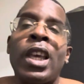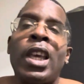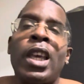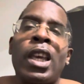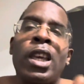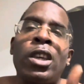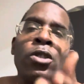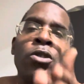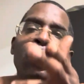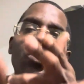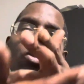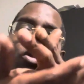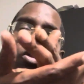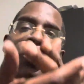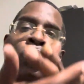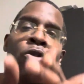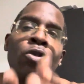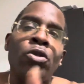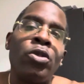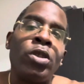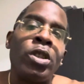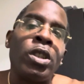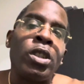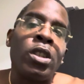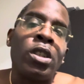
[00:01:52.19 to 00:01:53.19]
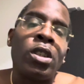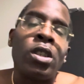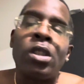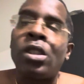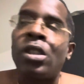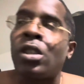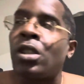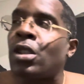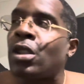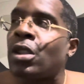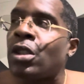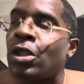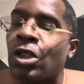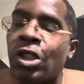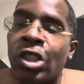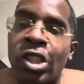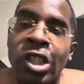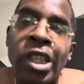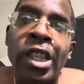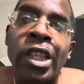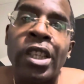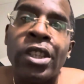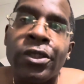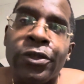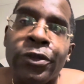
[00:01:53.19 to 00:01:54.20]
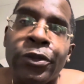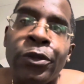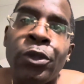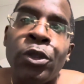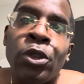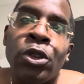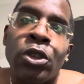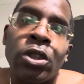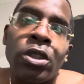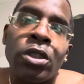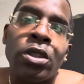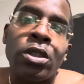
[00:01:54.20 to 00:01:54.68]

and you shooting a GX4.